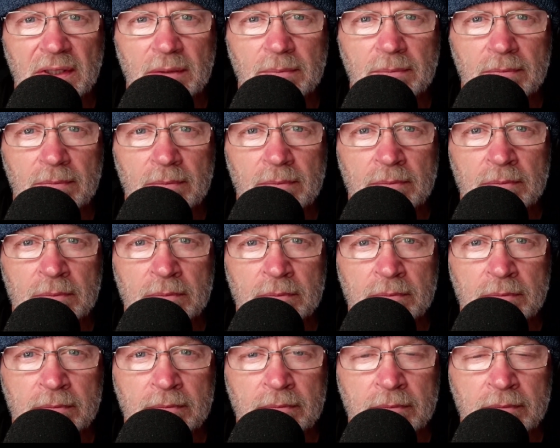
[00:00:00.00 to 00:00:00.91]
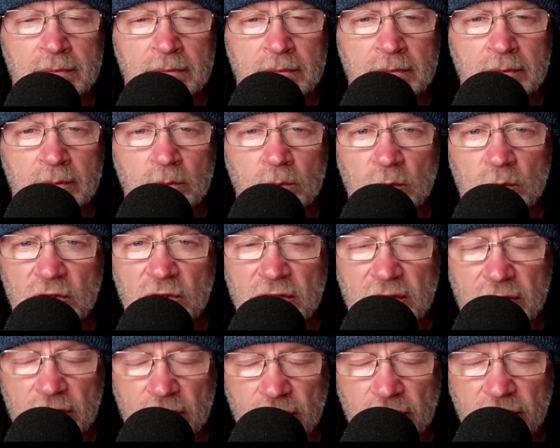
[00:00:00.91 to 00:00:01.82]
them
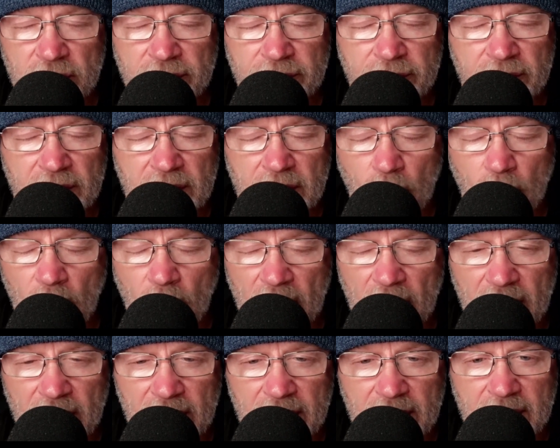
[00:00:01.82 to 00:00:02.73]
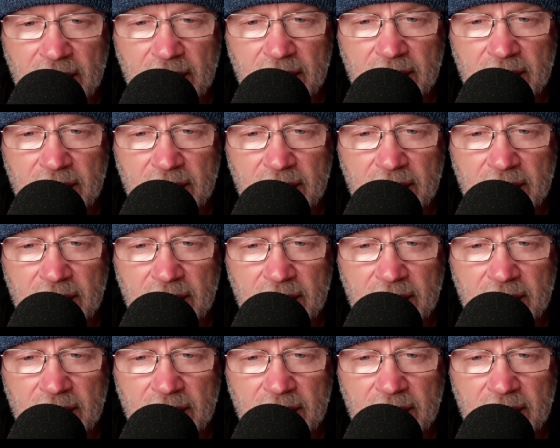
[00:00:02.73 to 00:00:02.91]
just drifting away